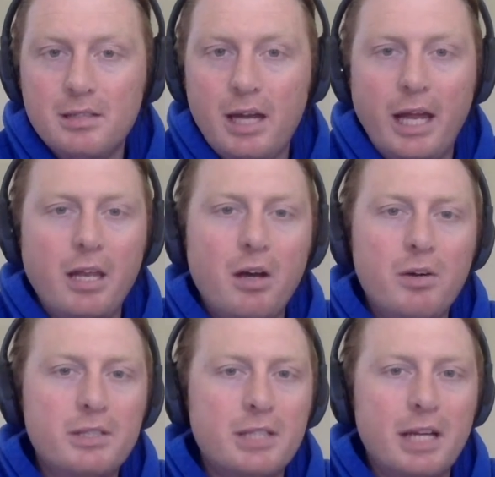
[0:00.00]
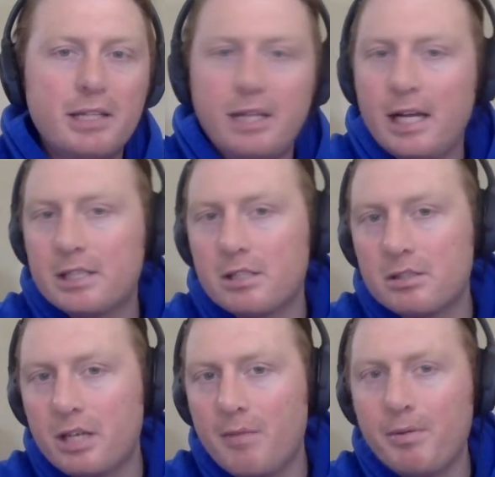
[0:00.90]
I know it's not the national
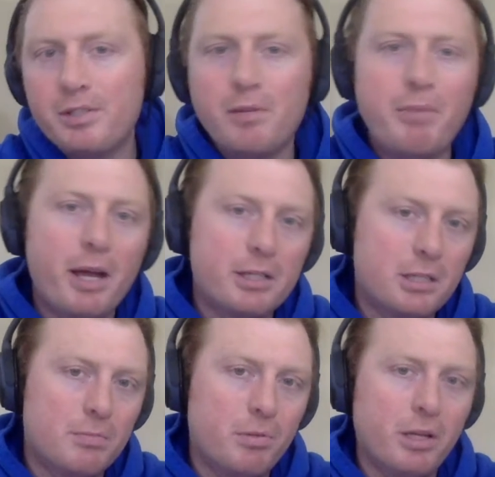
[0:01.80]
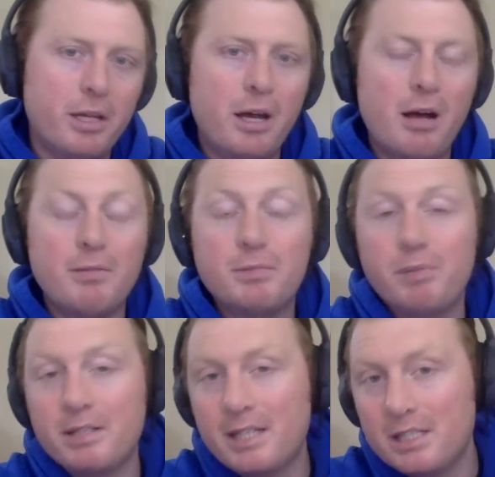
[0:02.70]
championship, back to the playoffs,
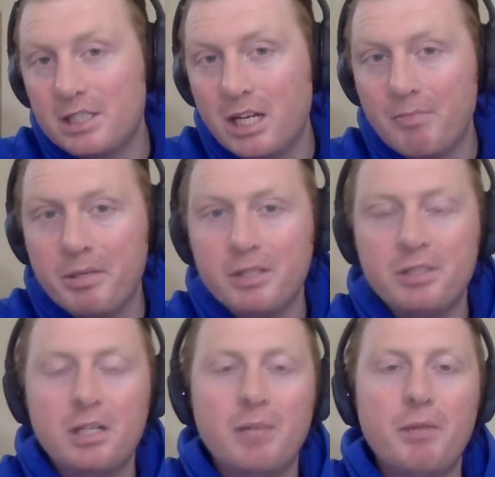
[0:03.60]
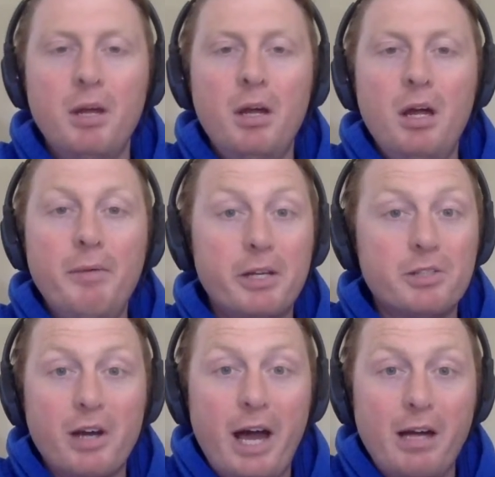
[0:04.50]
Big Ten championship. Because
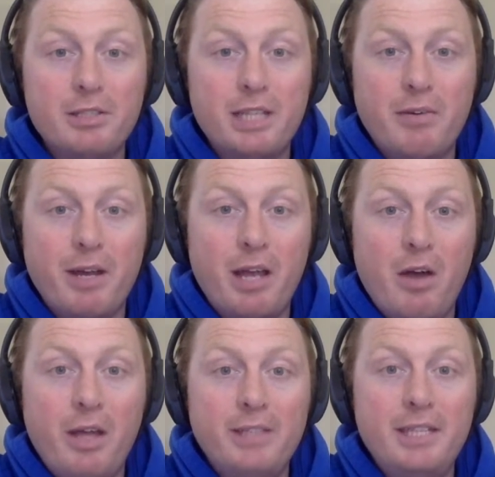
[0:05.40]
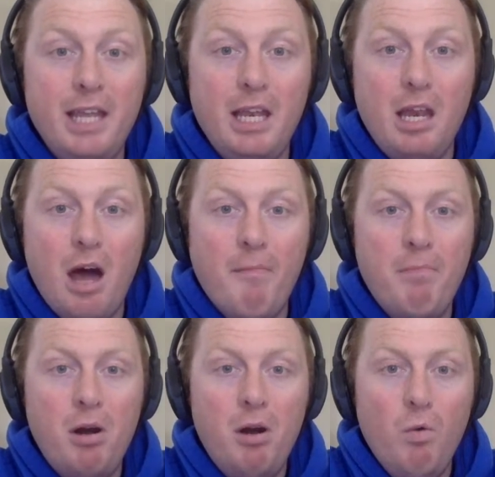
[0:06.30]
Ohio State right now is the
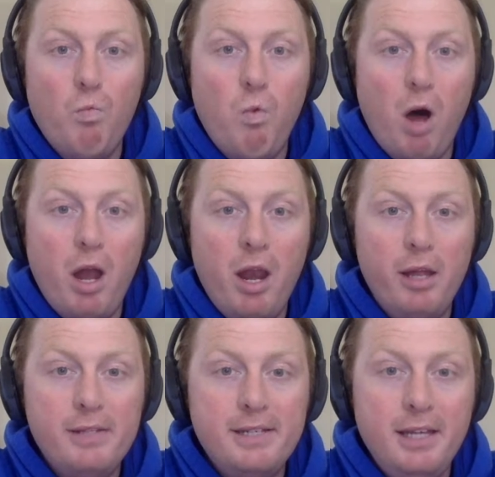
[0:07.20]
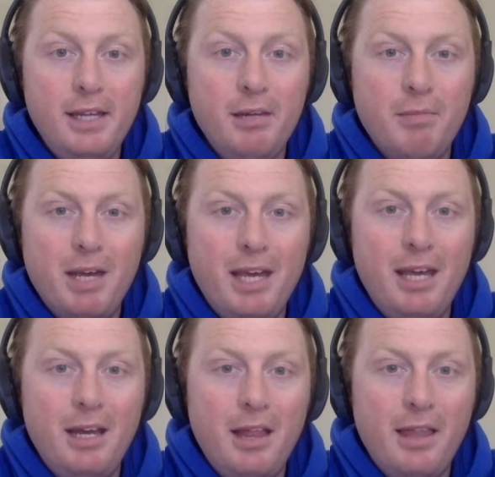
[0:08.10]
number one team
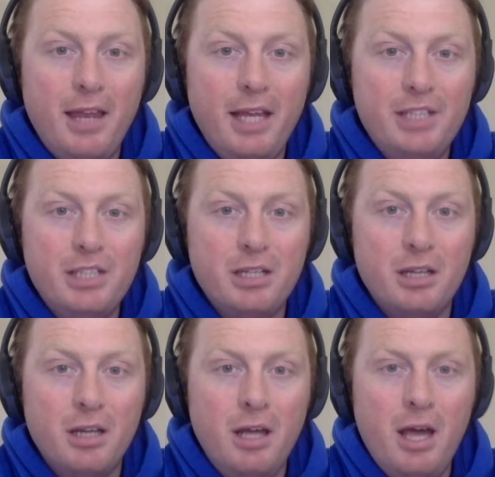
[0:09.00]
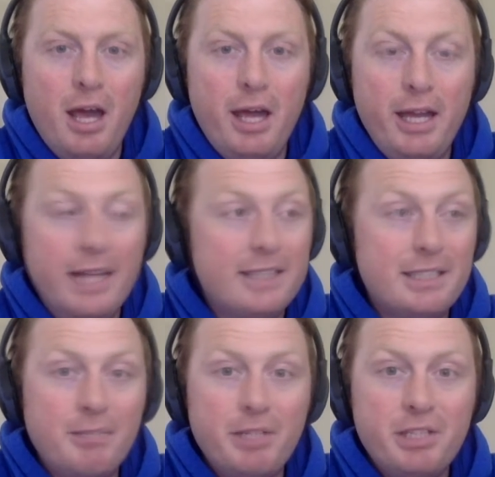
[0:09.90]
in the nation. And yes, as
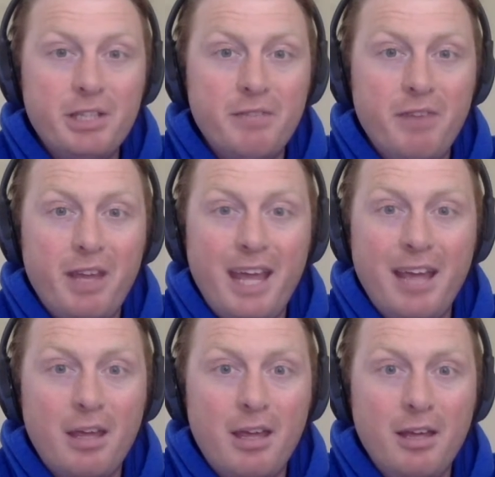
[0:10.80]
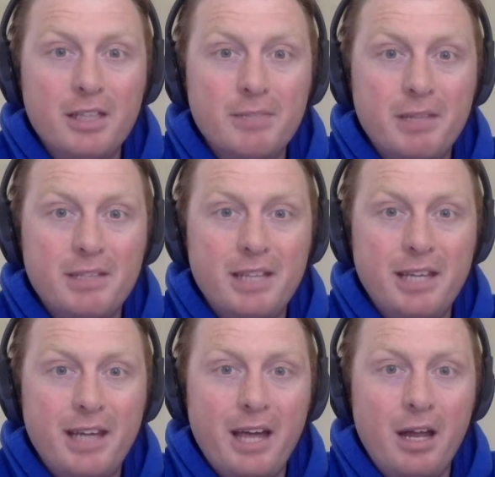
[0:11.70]
a Michigan fan, it kills me to say
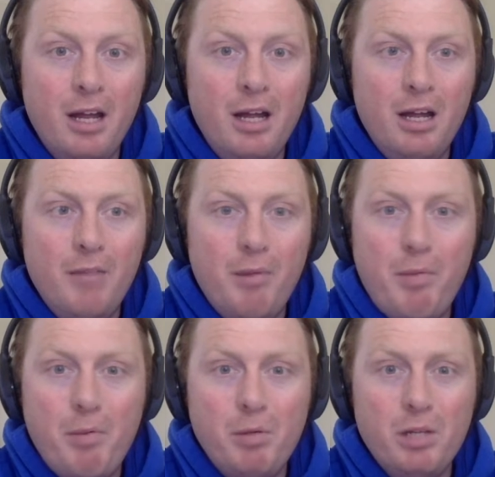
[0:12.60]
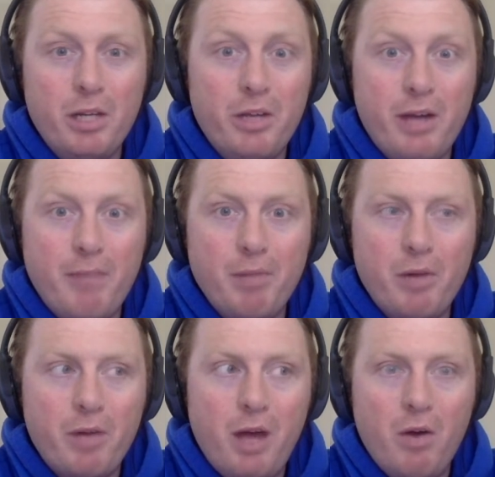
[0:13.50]
that. But people are like, you got
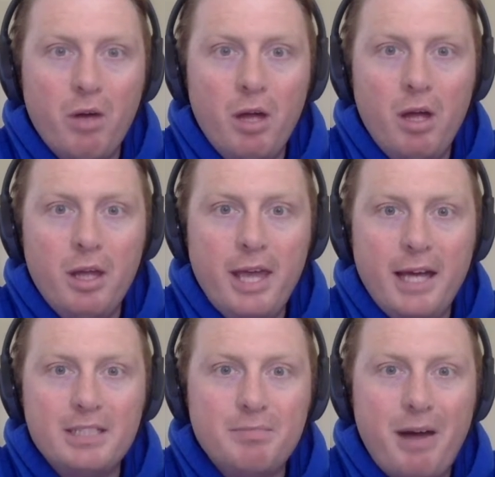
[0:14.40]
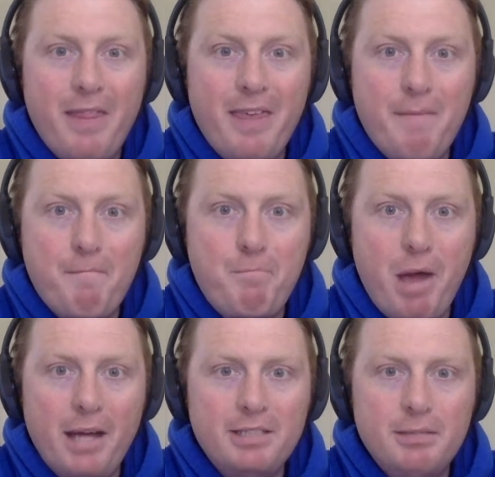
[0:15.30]
blown out. Yes, by the
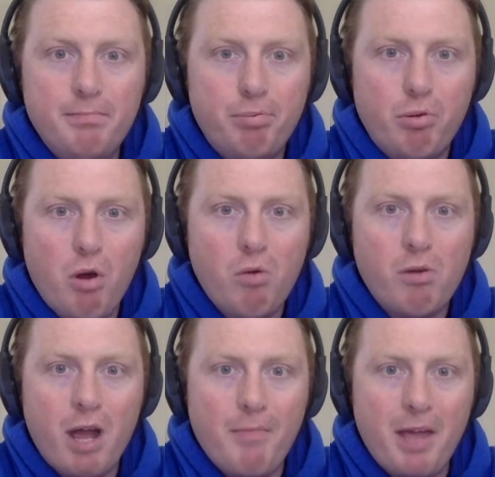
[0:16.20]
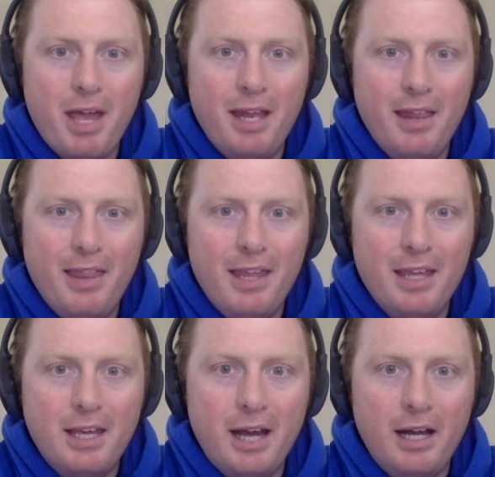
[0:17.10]
best program in
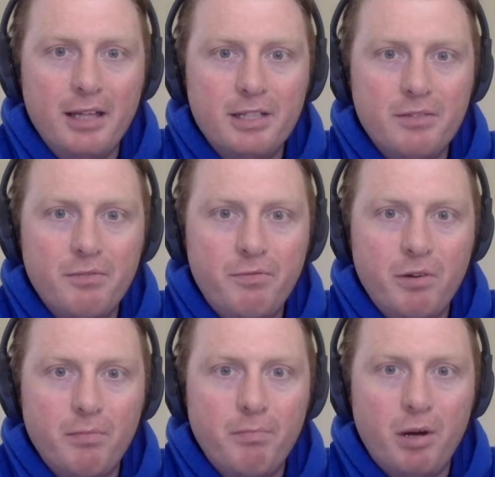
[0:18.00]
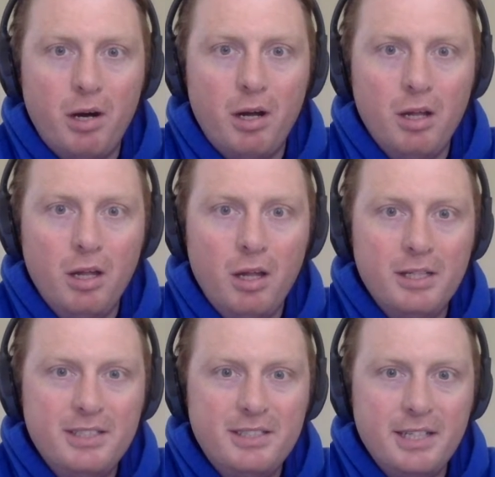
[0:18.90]
the college football
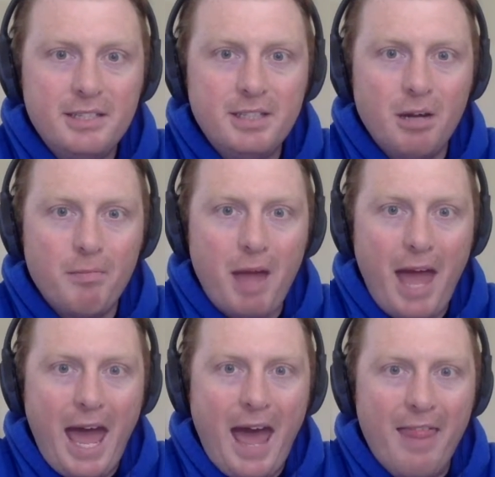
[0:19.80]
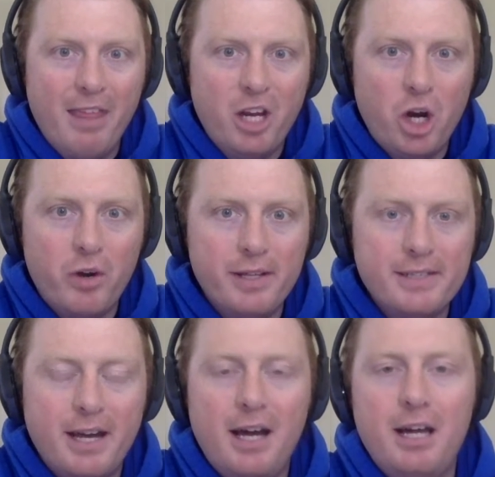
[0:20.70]
system at the current
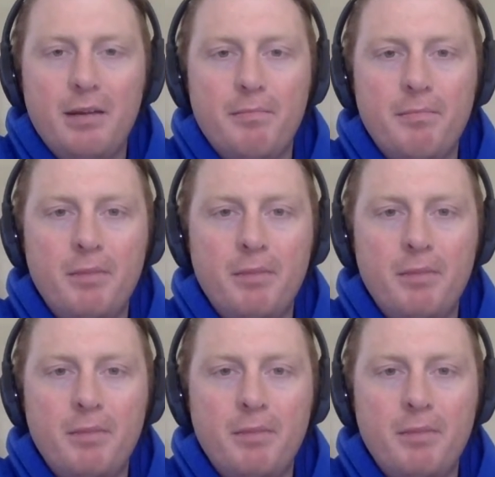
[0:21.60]
time.